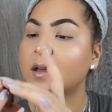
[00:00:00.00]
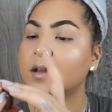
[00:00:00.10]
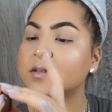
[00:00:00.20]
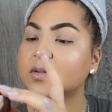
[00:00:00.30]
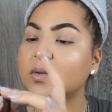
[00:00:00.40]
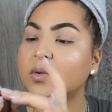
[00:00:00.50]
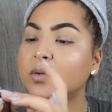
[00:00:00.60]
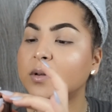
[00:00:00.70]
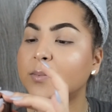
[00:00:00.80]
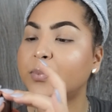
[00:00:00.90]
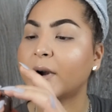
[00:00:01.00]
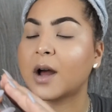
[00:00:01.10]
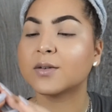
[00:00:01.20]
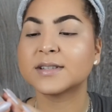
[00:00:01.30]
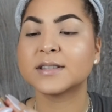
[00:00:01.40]
It's called
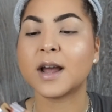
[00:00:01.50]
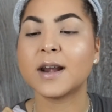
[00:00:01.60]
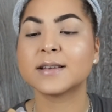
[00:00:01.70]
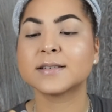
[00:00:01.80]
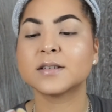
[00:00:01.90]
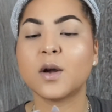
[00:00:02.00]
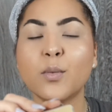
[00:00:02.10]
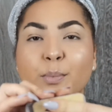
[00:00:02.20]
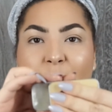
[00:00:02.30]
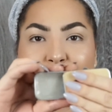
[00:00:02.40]
Brow Styling Soap.